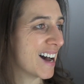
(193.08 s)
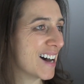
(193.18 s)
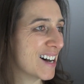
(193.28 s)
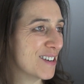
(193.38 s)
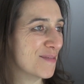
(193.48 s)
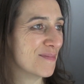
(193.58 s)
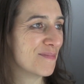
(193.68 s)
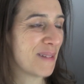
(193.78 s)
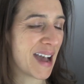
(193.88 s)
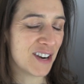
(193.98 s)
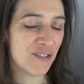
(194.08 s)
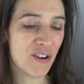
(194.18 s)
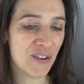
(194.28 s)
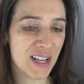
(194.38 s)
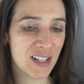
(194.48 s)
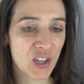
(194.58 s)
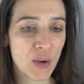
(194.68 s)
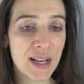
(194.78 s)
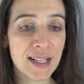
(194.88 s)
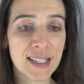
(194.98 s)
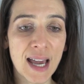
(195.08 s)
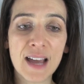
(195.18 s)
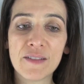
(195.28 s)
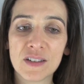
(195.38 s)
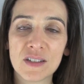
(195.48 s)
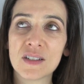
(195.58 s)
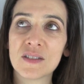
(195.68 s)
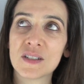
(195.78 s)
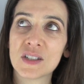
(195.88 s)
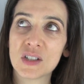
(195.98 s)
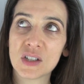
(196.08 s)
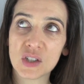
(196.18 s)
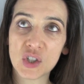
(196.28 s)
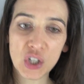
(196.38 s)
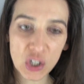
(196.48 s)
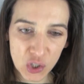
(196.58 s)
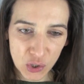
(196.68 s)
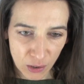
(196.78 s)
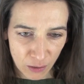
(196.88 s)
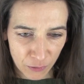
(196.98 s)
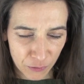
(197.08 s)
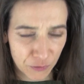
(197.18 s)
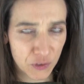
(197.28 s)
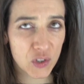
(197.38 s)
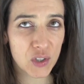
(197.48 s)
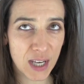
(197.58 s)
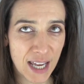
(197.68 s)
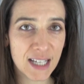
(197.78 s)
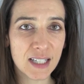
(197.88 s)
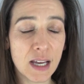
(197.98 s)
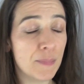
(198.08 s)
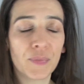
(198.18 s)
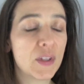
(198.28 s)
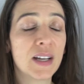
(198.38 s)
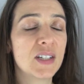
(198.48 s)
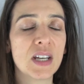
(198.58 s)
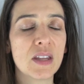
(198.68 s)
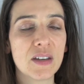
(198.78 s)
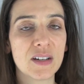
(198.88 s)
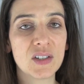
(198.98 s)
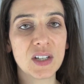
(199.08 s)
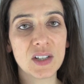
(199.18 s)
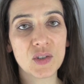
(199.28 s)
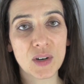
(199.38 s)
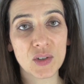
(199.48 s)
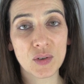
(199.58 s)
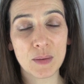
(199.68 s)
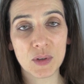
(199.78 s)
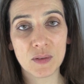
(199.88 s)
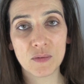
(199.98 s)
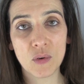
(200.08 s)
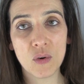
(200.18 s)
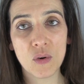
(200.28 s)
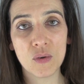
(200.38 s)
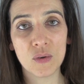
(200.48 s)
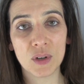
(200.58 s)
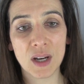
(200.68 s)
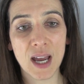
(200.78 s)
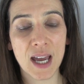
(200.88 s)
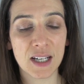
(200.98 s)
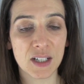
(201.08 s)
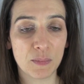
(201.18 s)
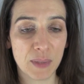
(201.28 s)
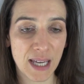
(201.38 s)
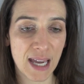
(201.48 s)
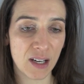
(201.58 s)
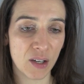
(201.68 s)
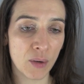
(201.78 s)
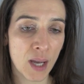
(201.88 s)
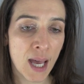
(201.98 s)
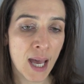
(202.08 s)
banner on it. So it's Ivan Shishov's 1930s transcription for horn and piano.